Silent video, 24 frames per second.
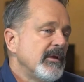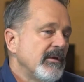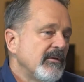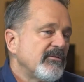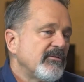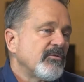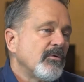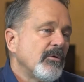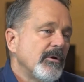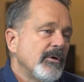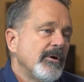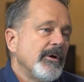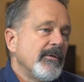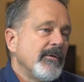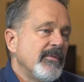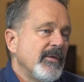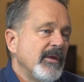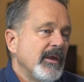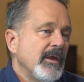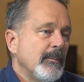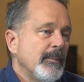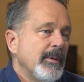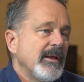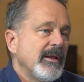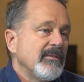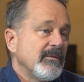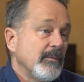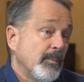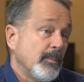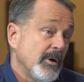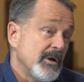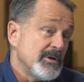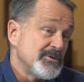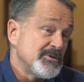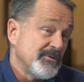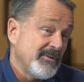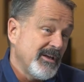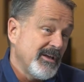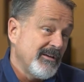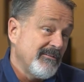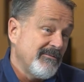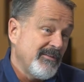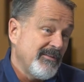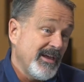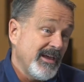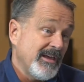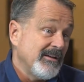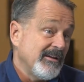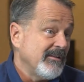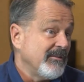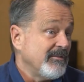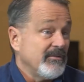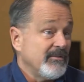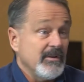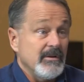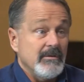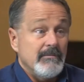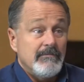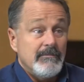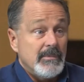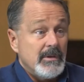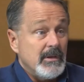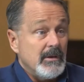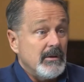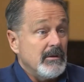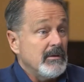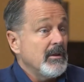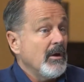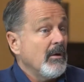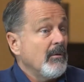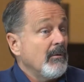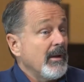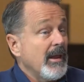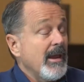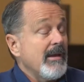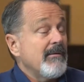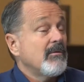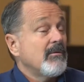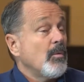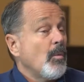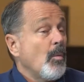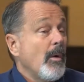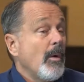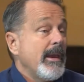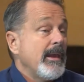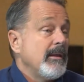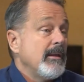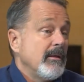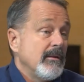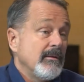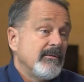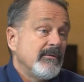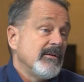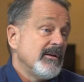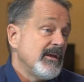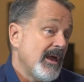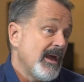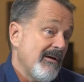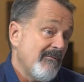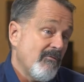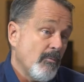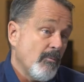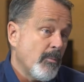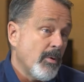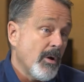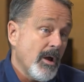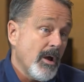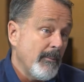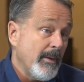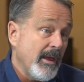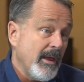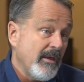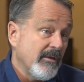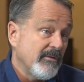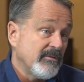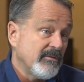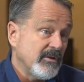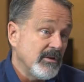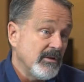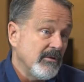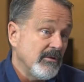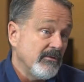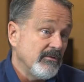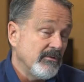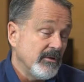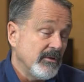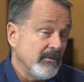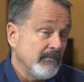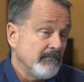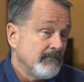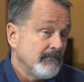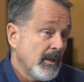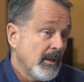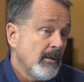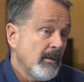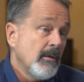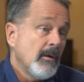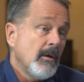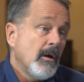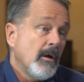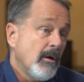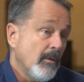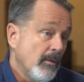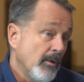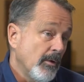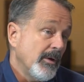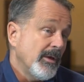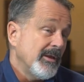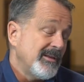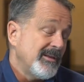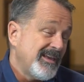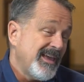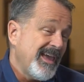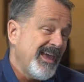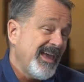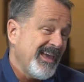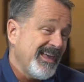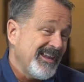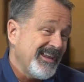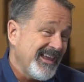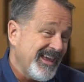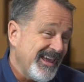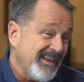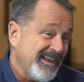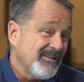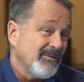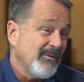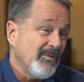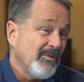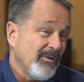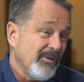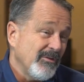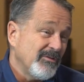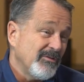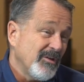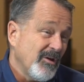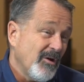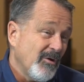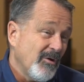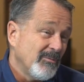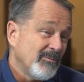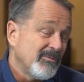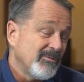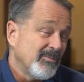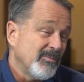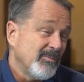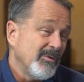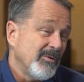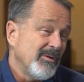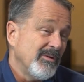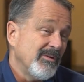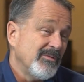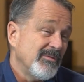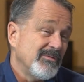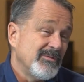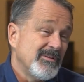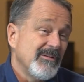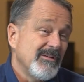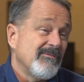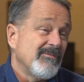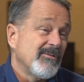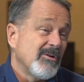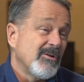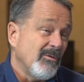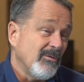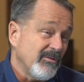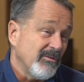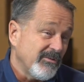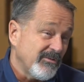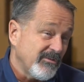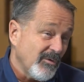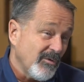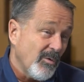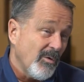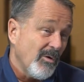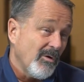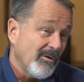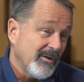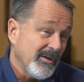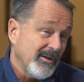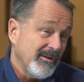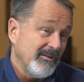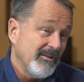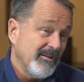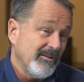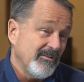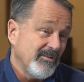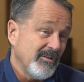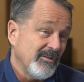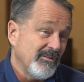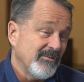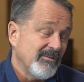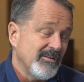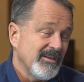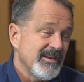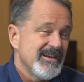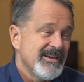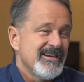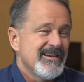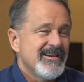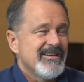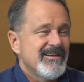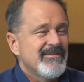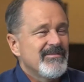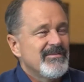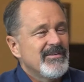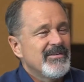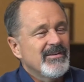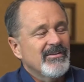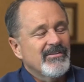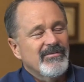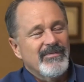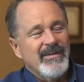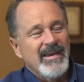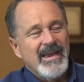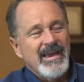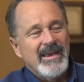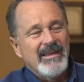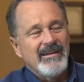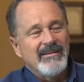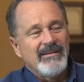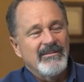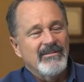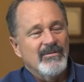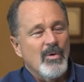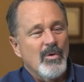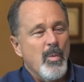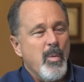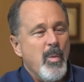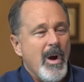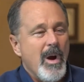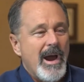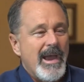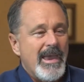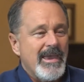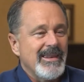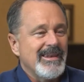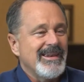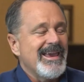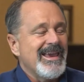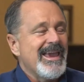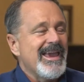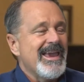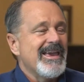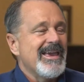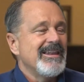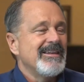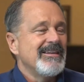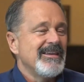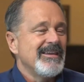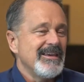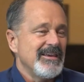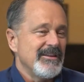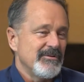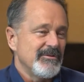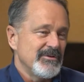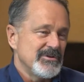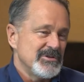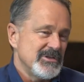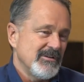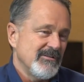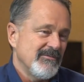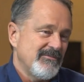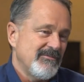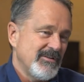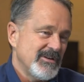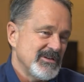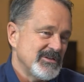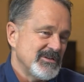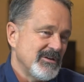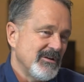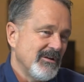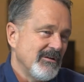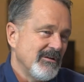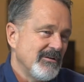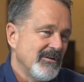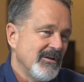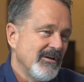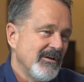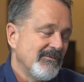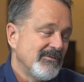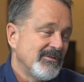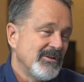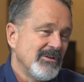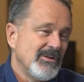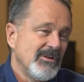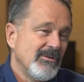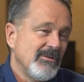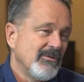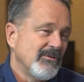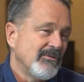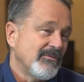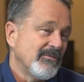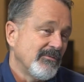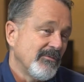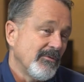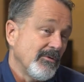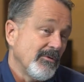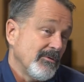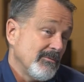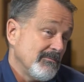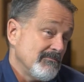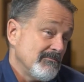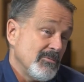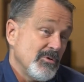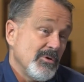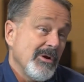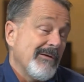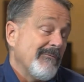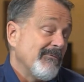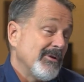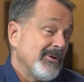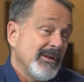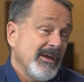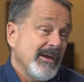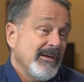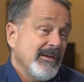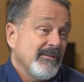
extraordinary thing about the PressureTech fan is that you don't have to wait until you have a problem house to use it. Although it can handle those homes with difficult soil conditions, this fan is quiet and energy efficient enough to use for your everyday